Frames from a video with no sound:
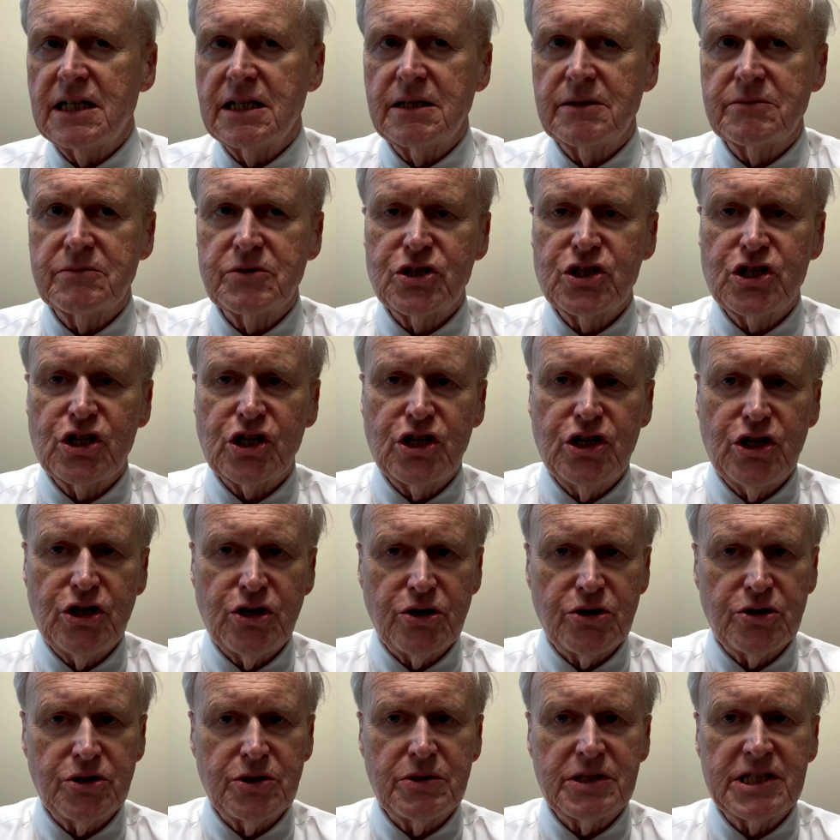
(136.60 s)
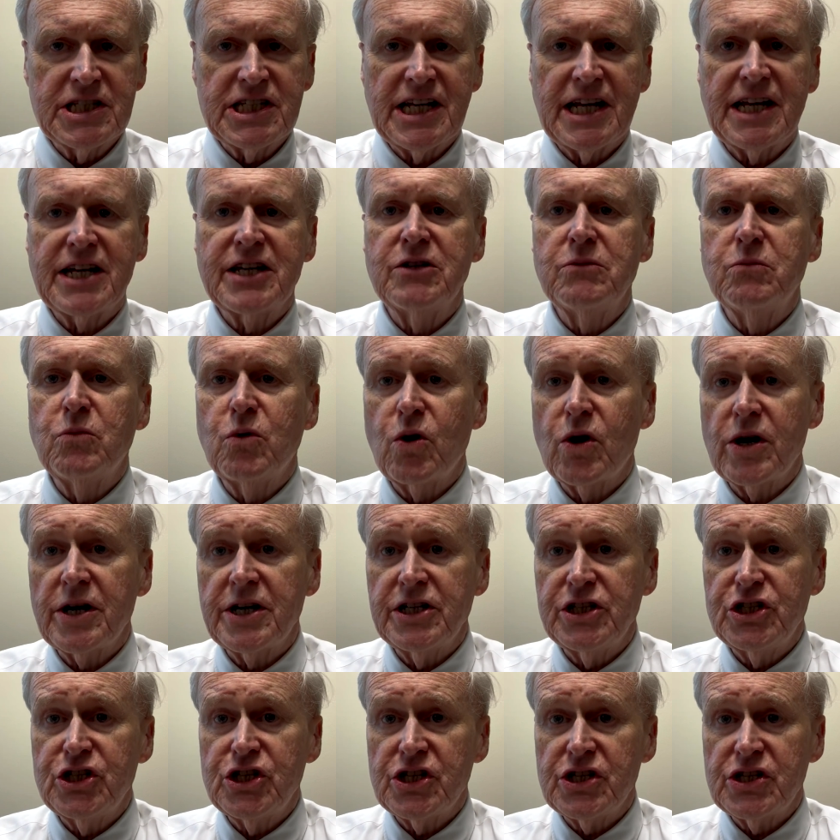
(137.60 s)
secured second
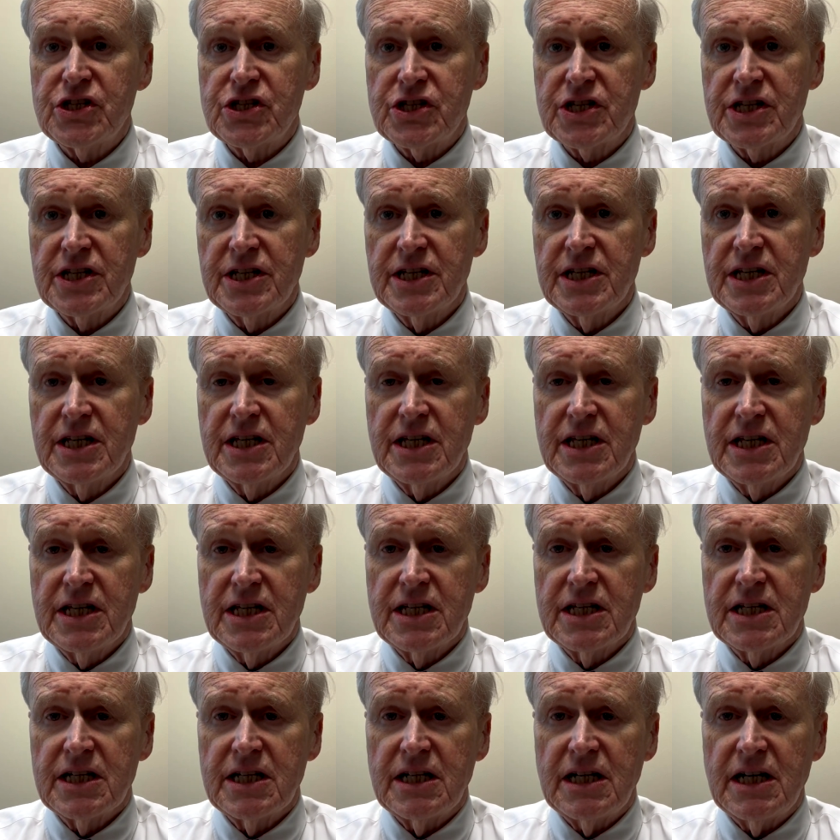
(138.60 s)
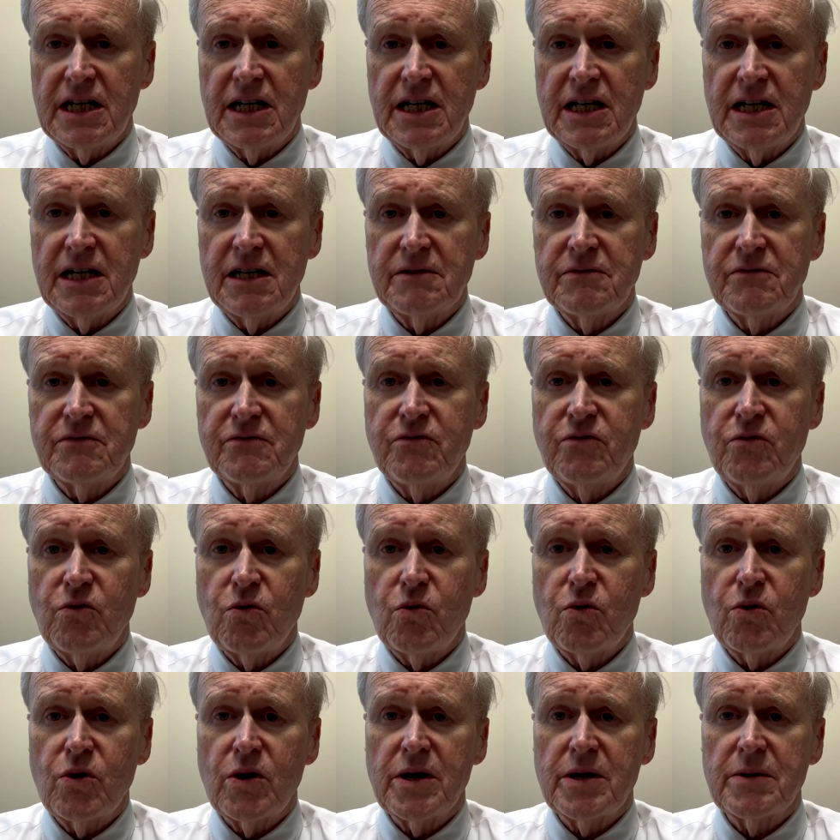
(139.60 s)
mortgages
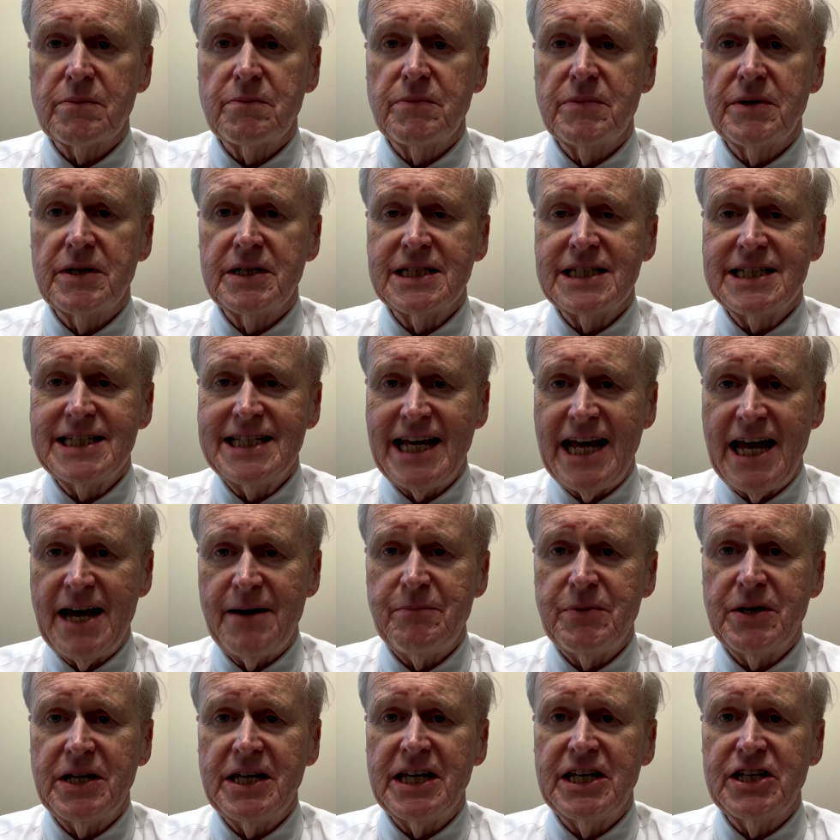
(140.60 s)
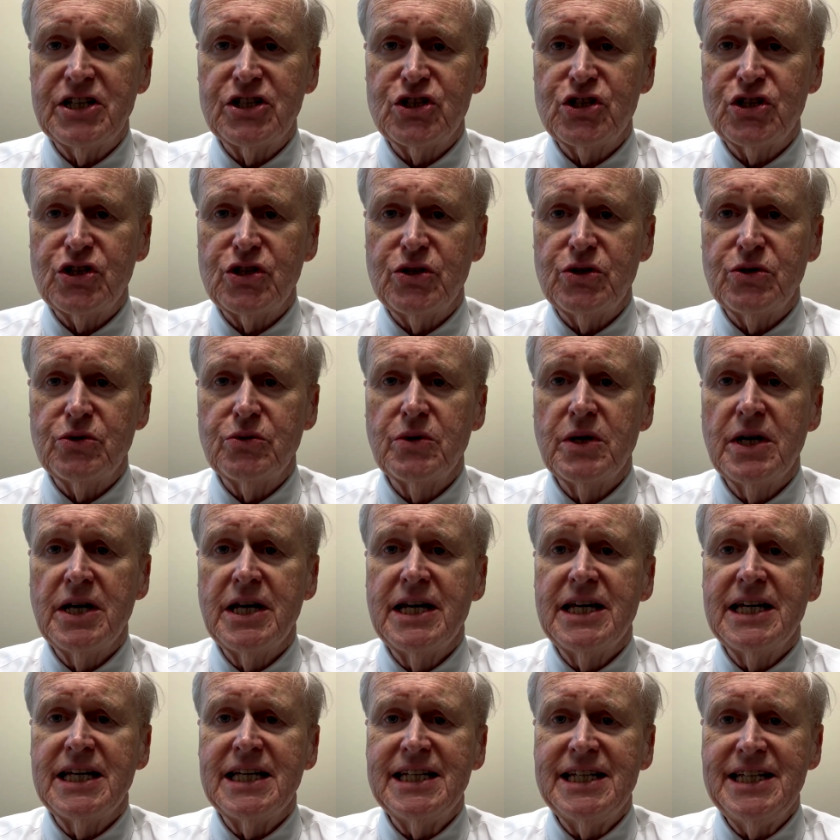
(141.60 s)
for tapping into
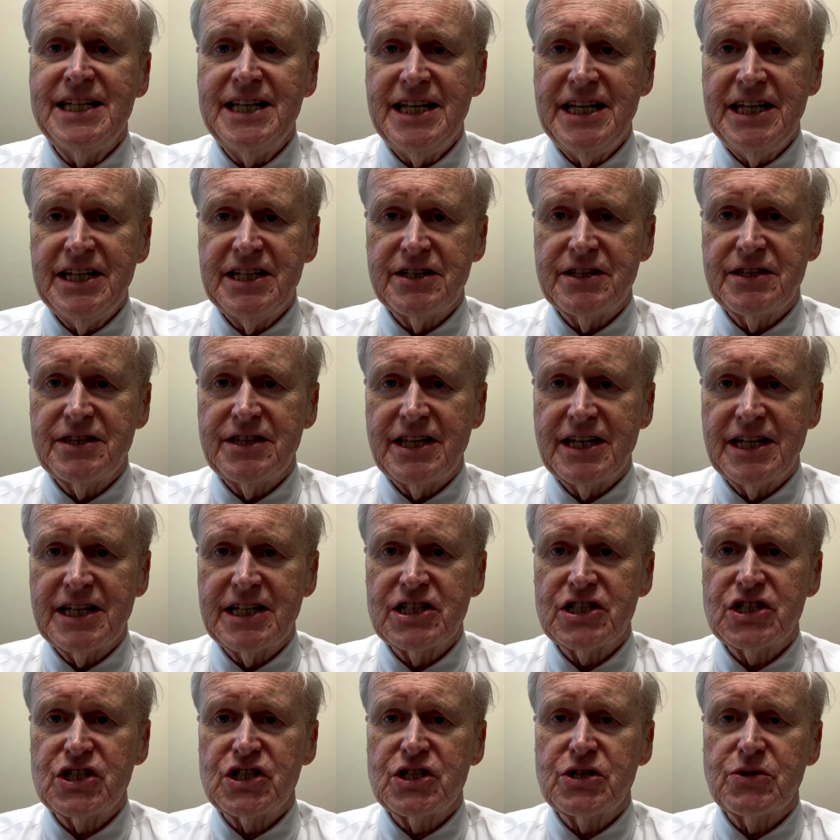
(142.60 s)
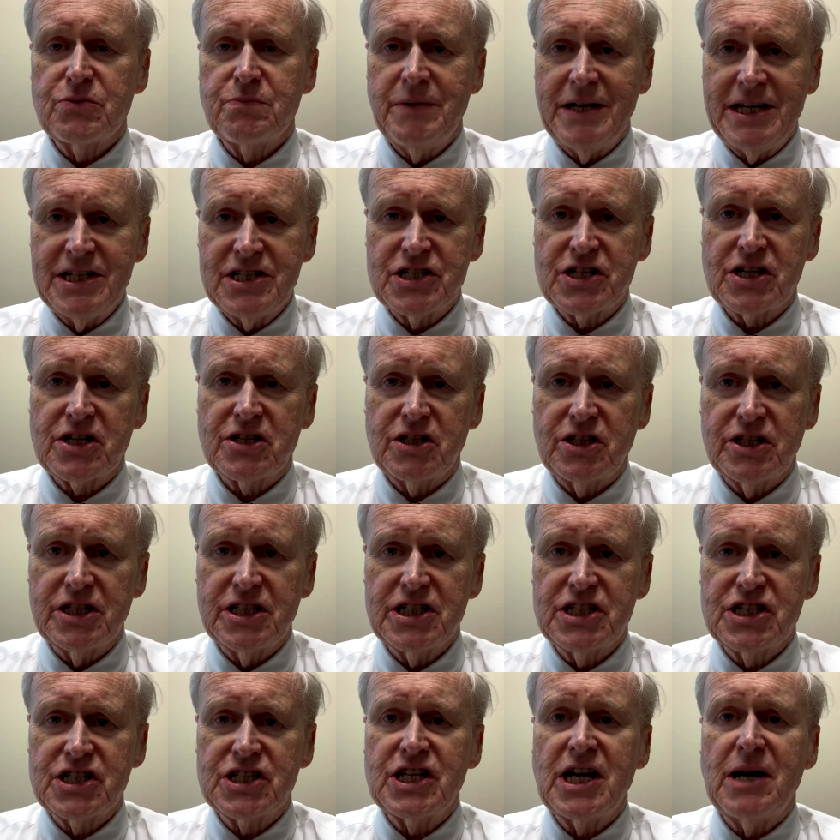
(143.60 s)
needed things to basically
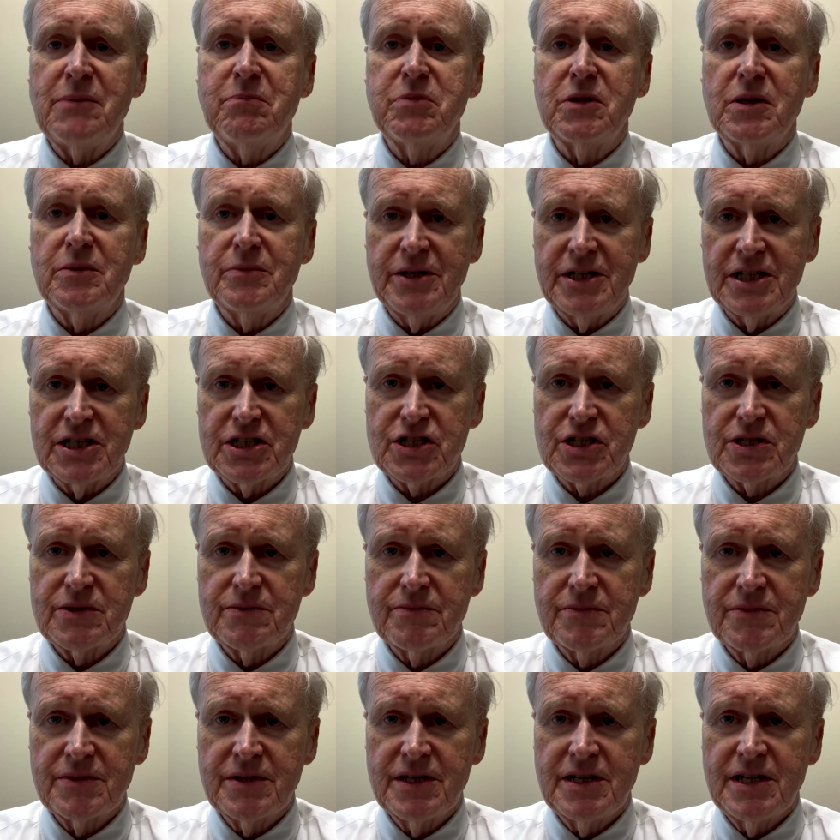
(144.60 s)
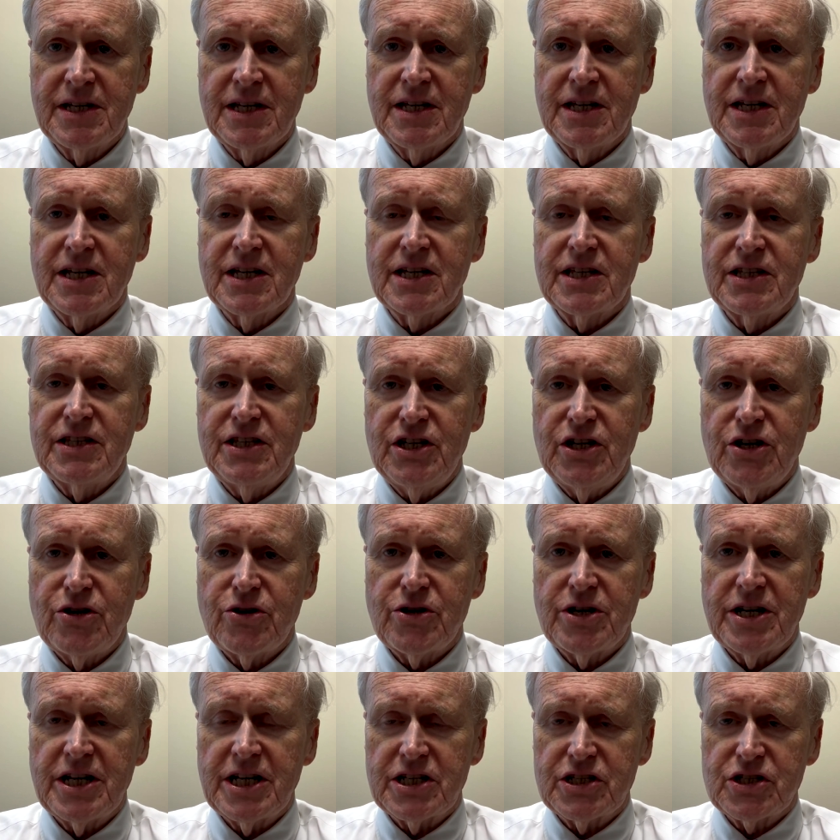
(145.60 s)
supplement the
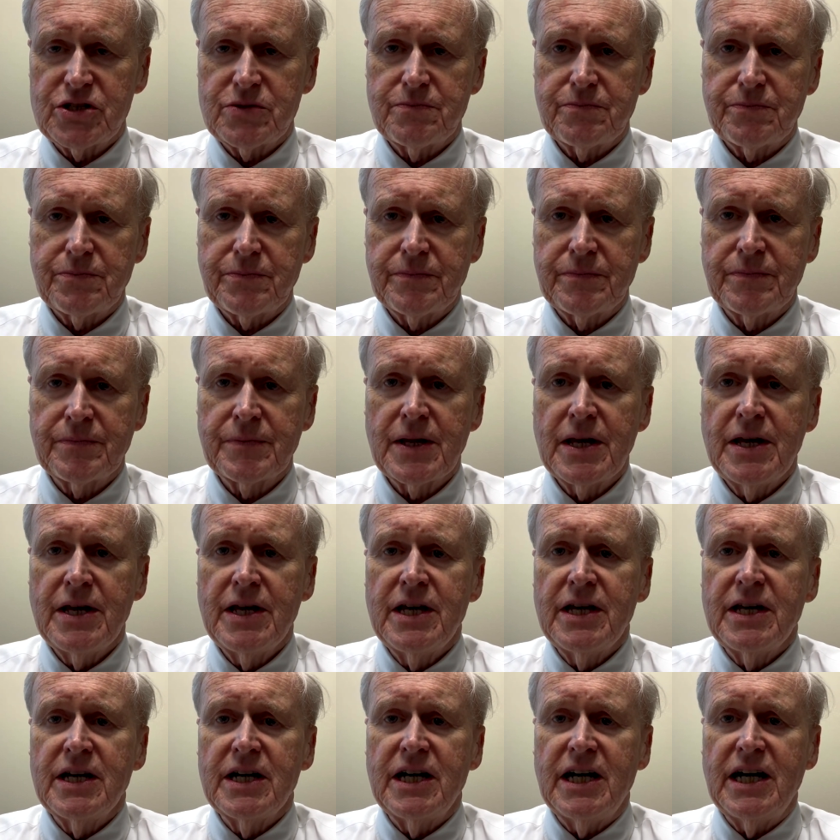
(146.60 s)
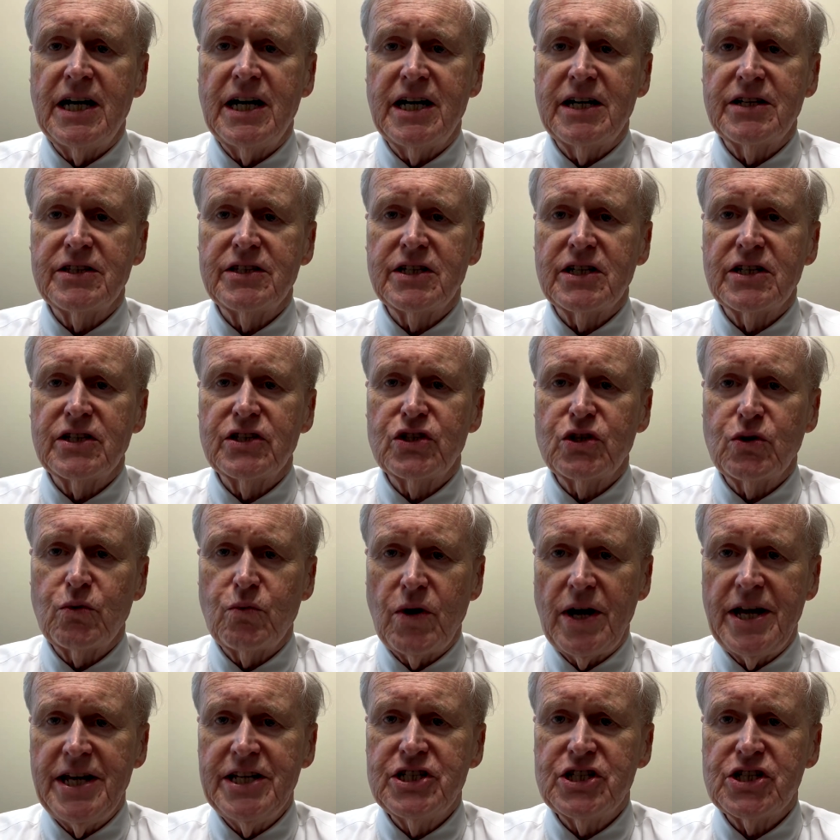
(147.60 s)
earnings. The
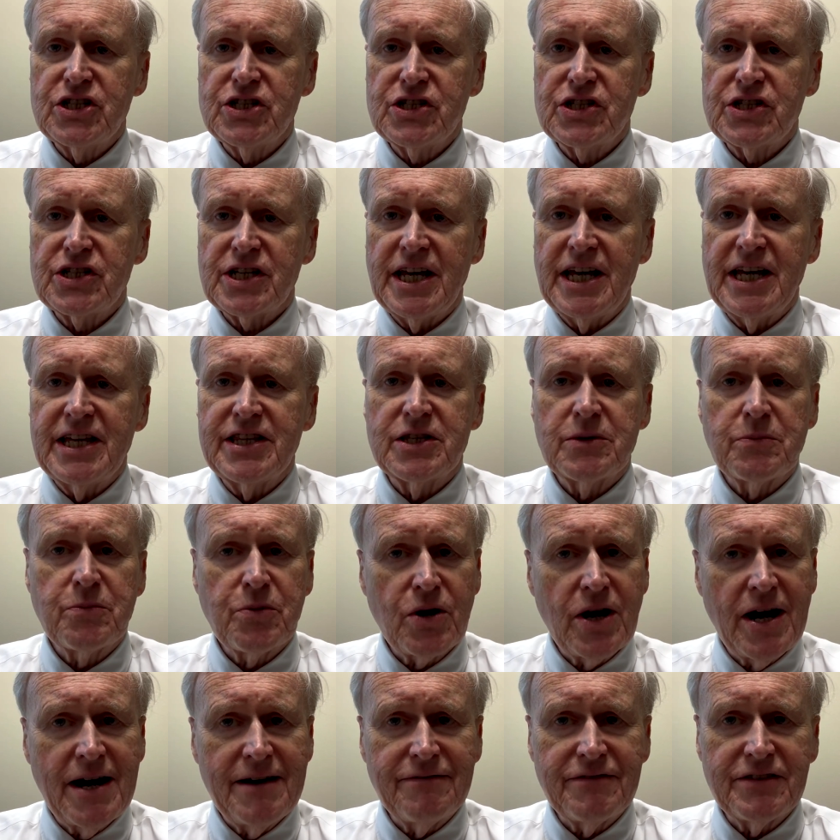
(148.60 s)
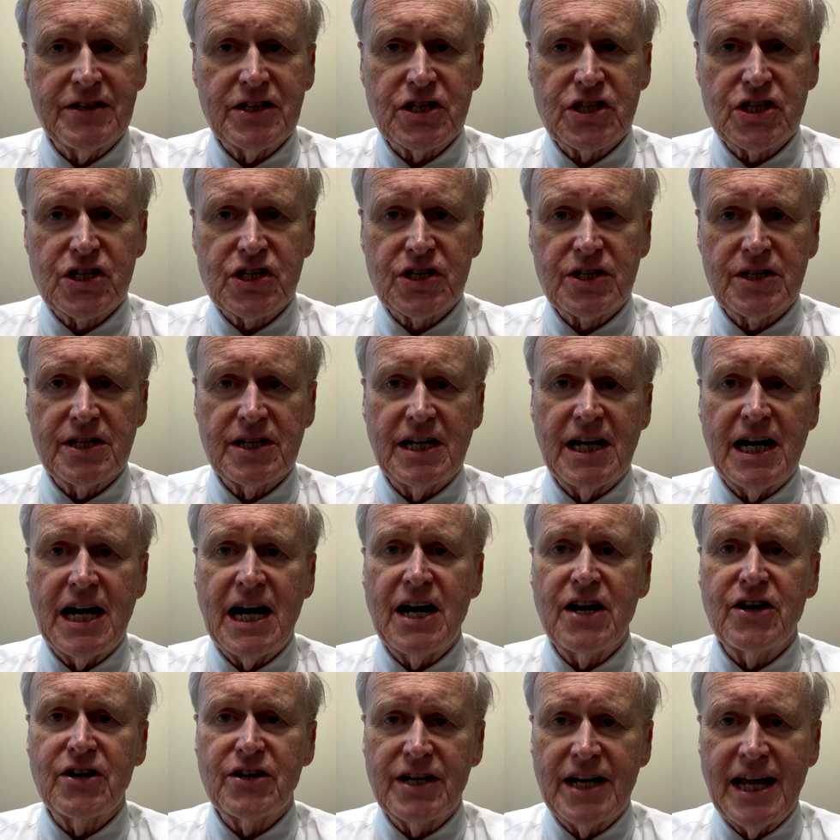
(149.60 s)
wages and the profits
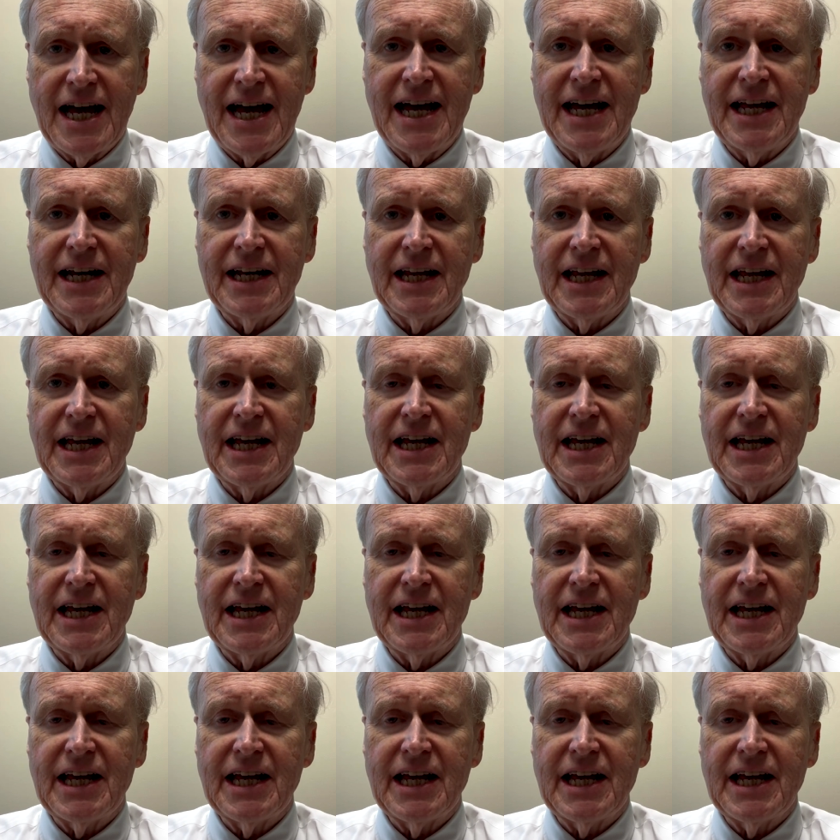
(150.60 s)
are not